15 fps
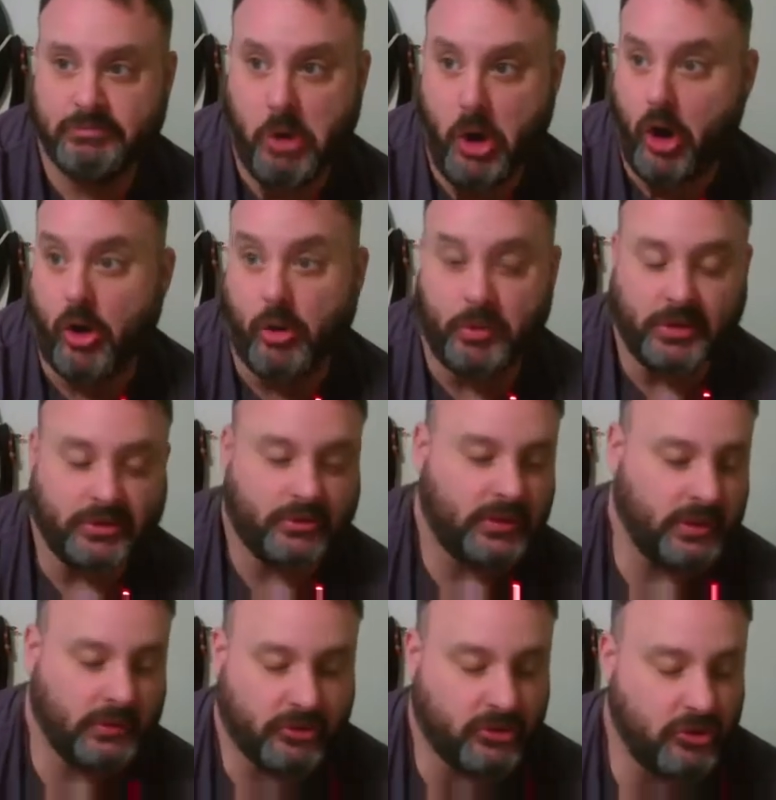always
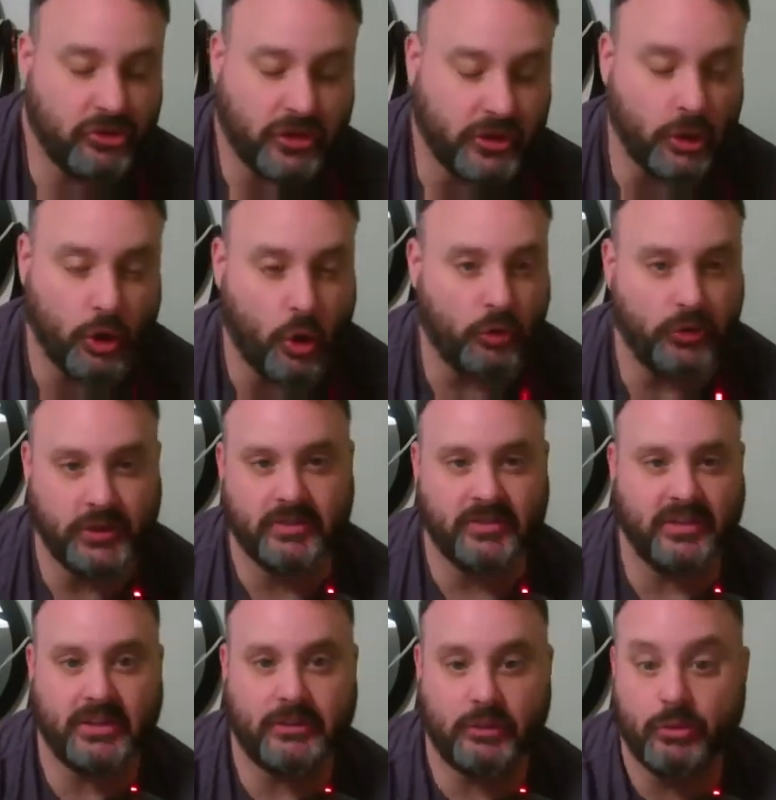he was a shitty goalie because
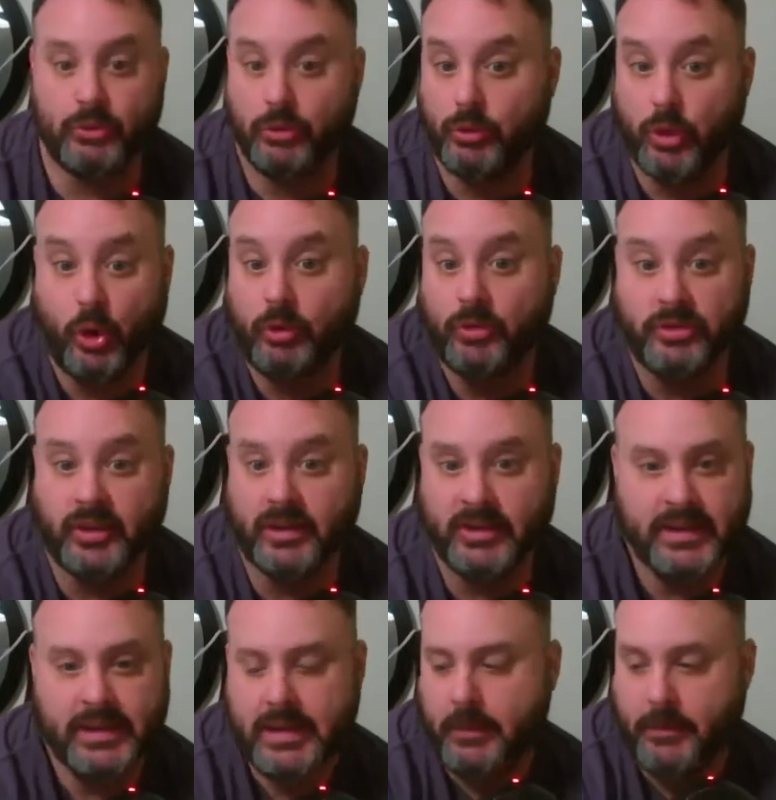he let those two goals in.
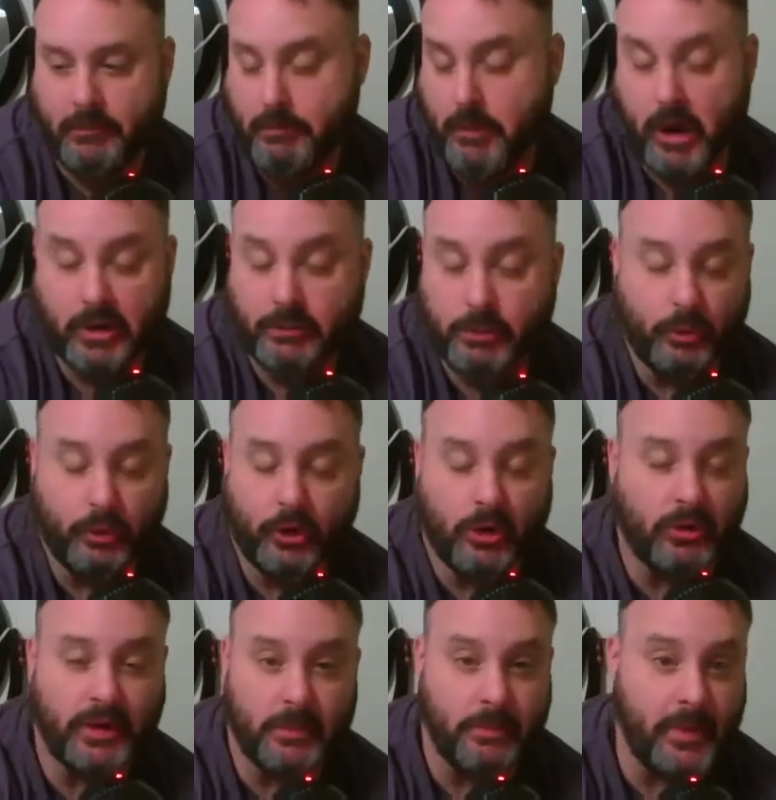Martin Brodeur
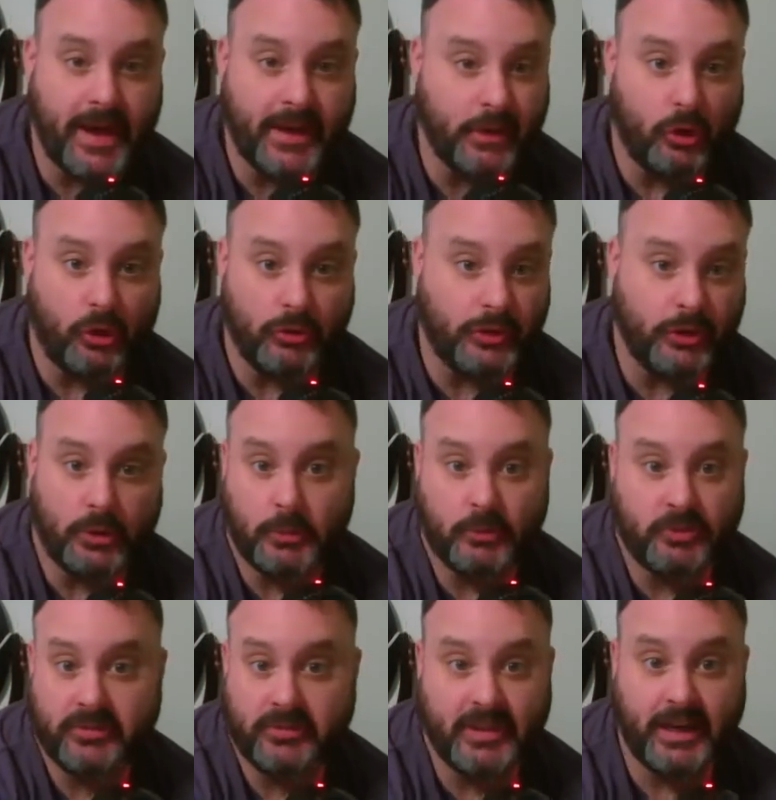let a bad goal in
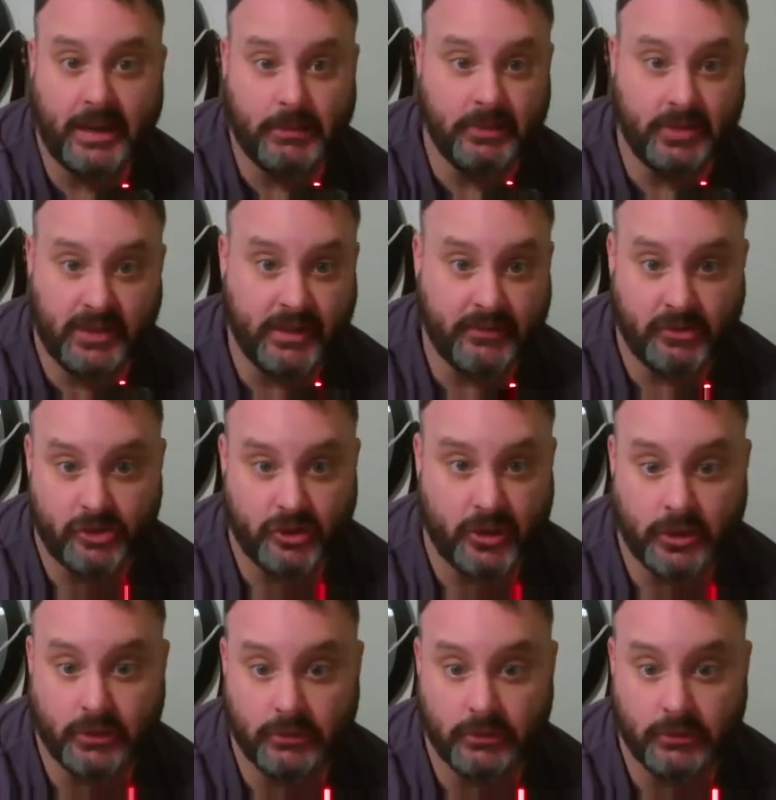almost every game. He didn't have a shutout.